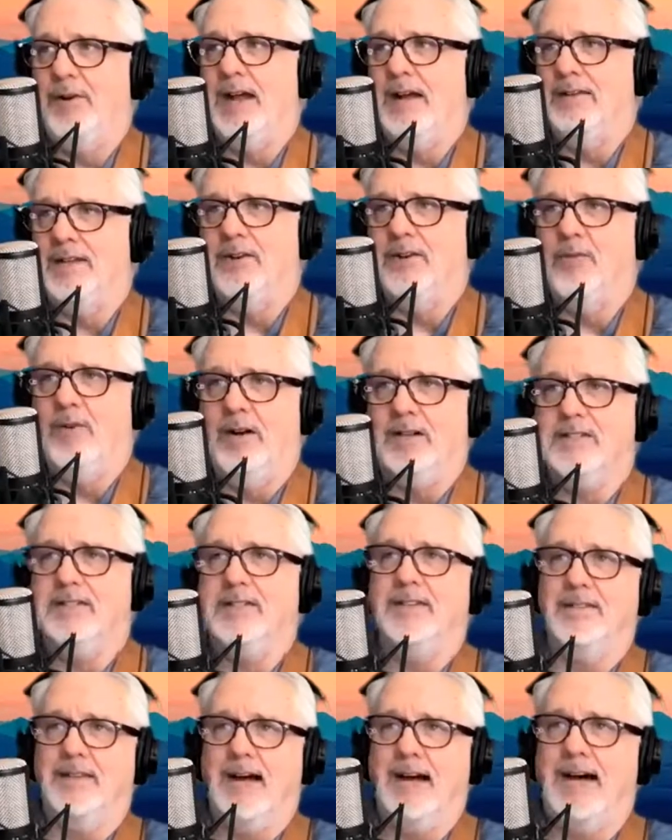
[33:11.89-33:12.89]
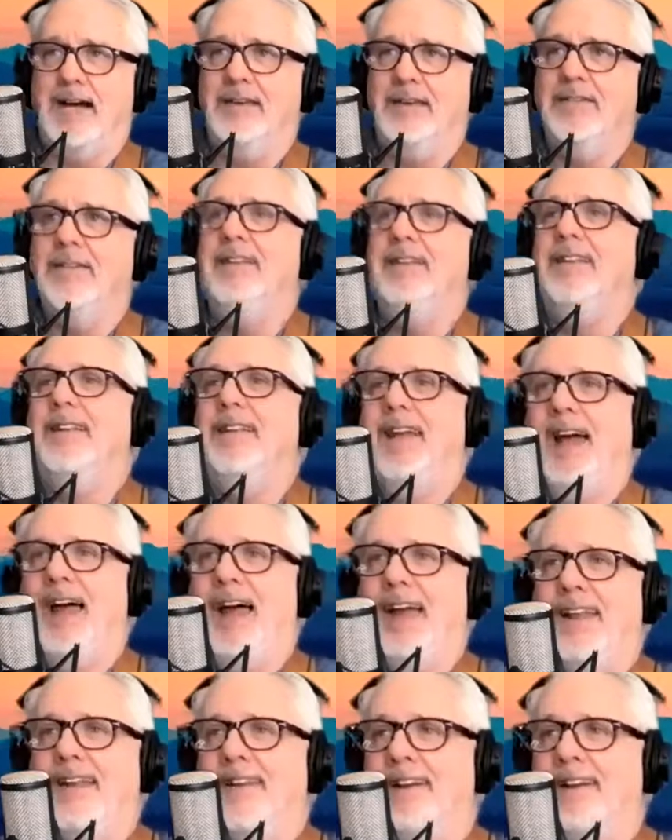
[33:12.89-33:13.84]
out there watching live and